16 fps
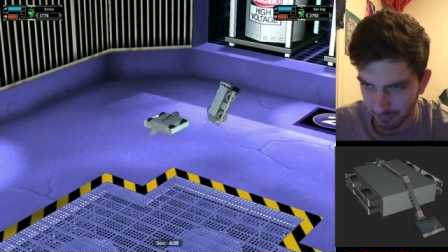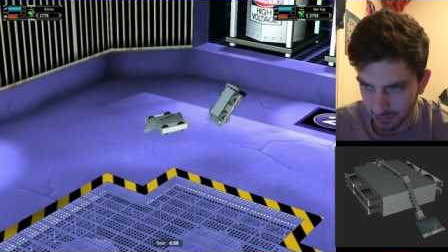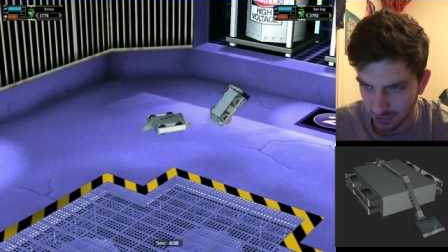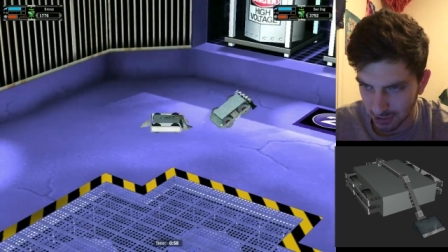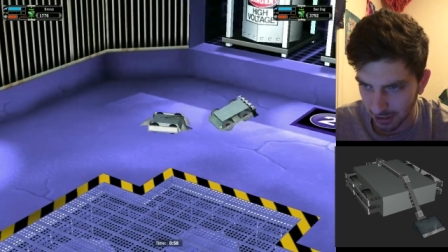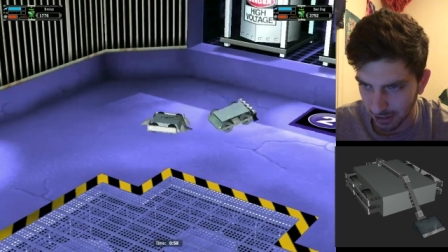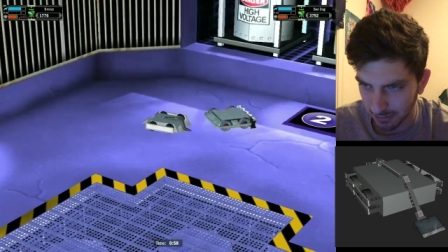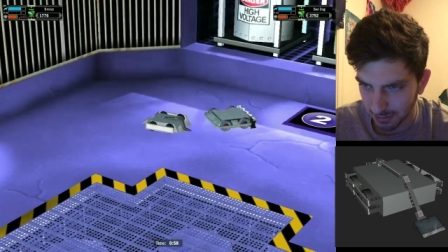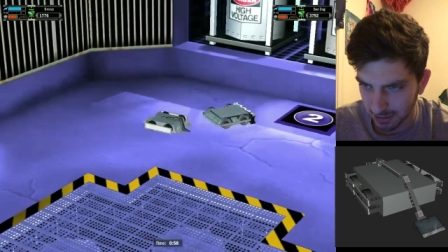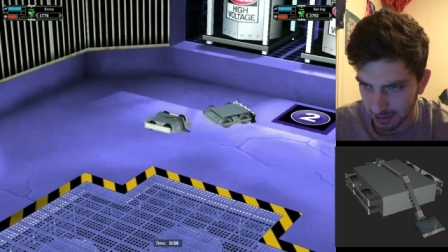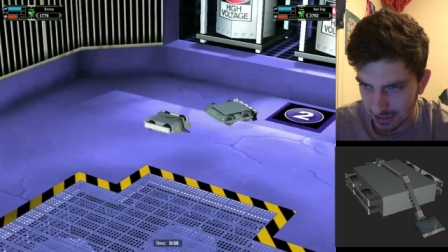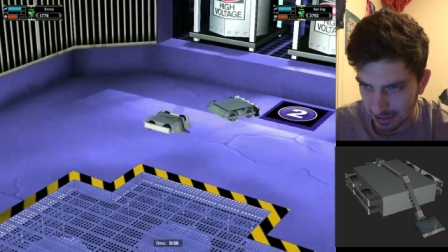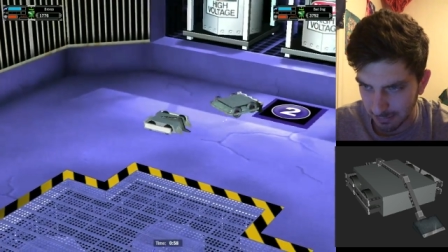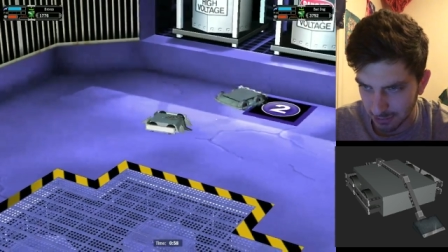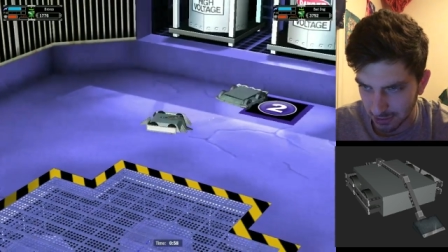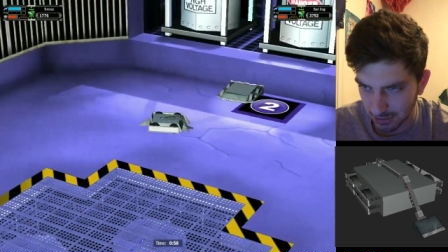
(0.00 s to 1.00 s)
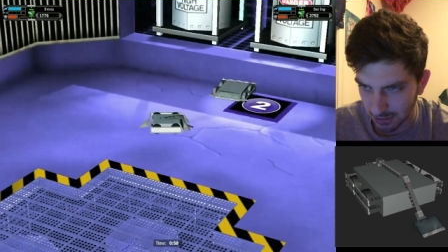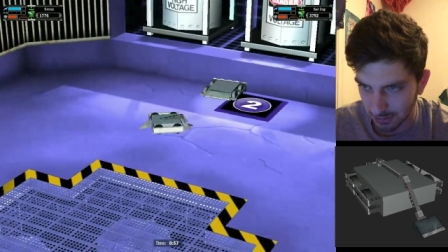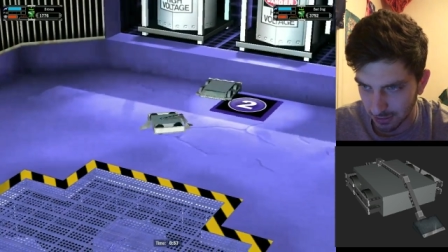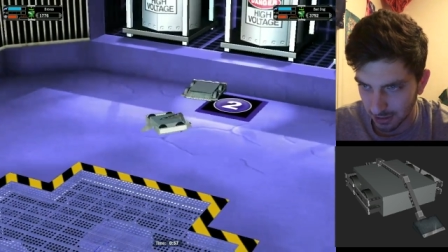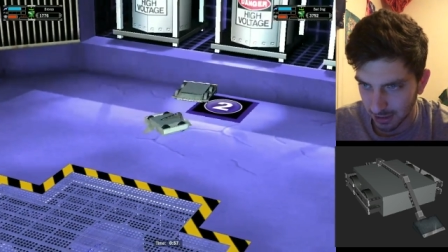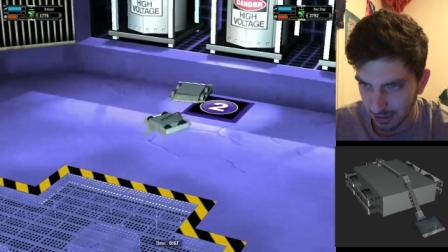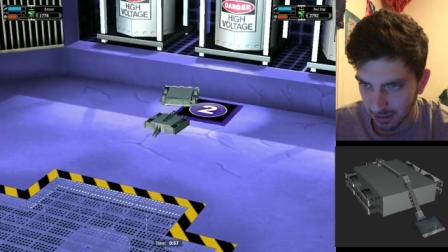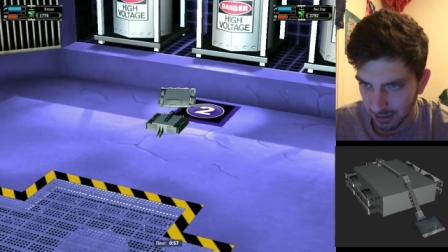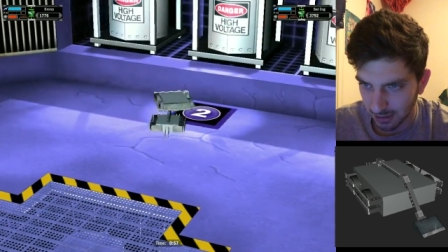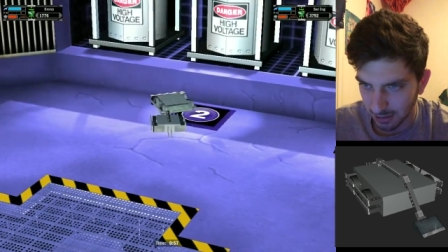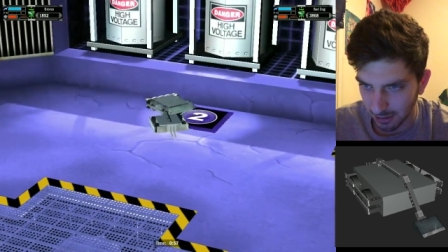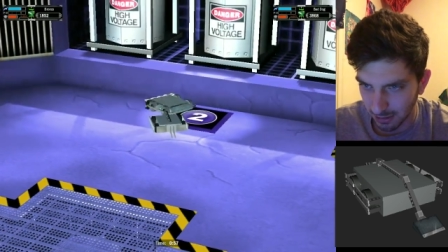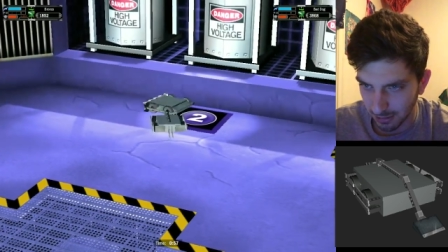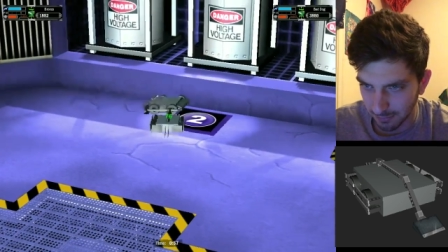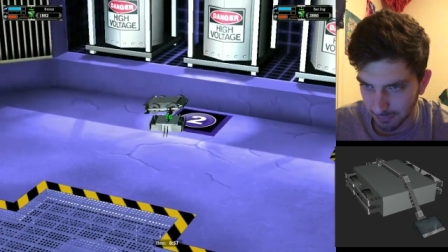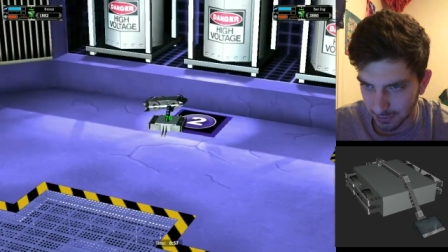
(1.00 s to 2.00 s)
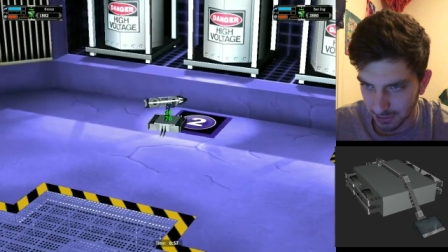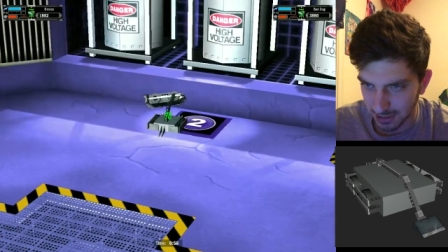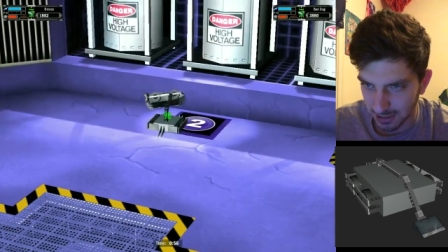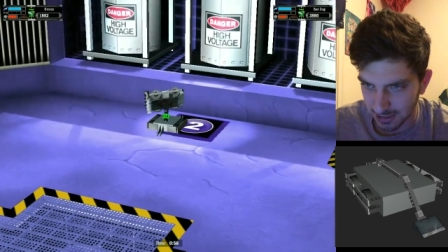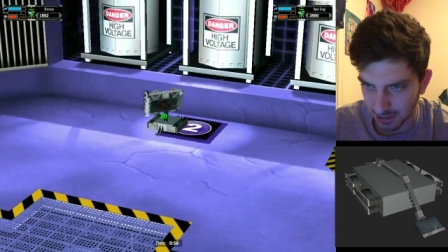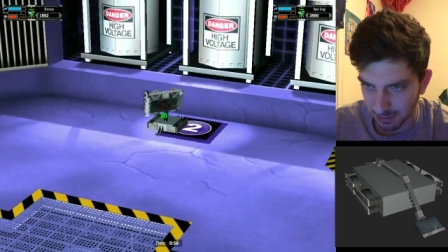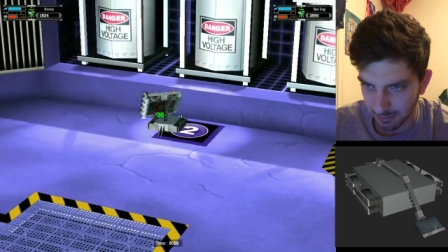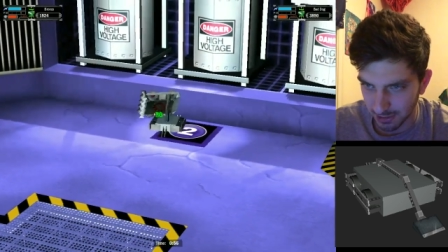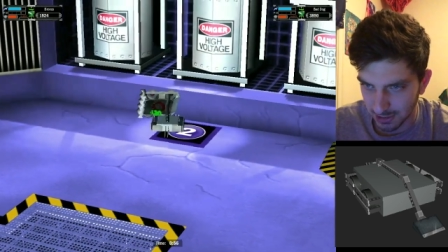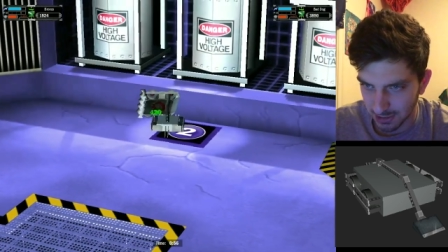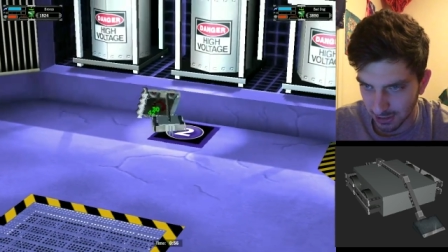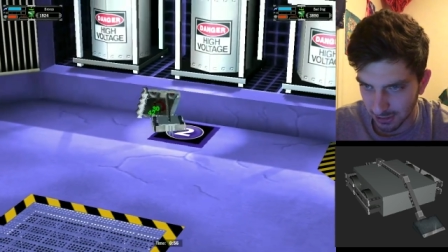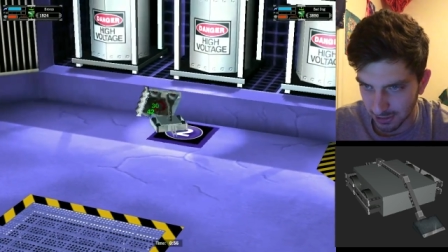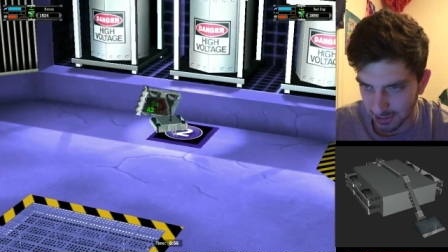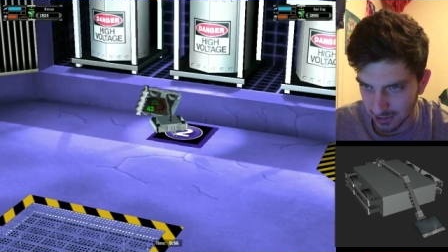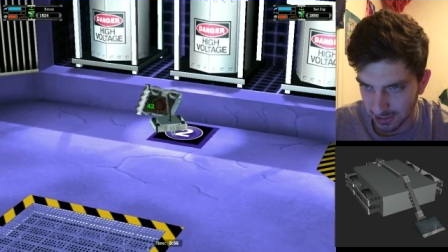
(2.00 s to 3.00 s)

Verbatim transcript: starting with this episode, of the mini miniseries.